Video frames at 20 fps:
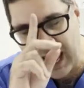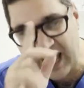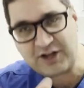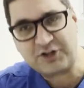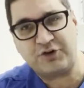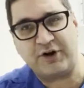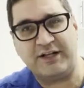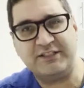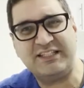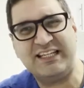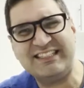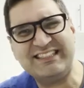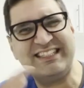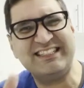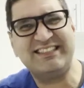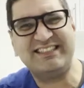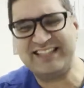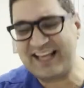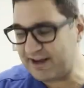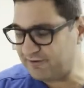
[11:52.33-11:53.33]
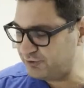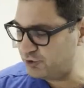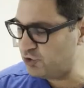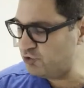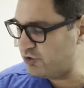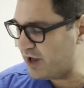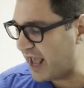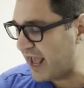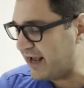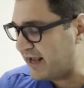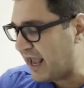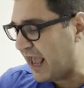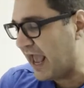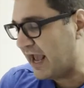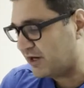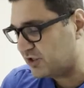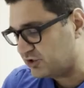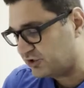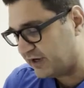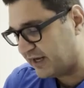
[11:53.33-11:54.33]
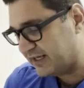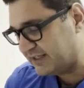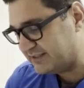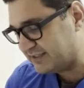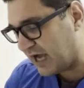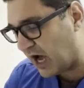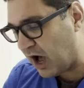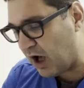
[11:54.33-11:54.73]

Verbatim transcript: x-rays, is it safe to take x-rays?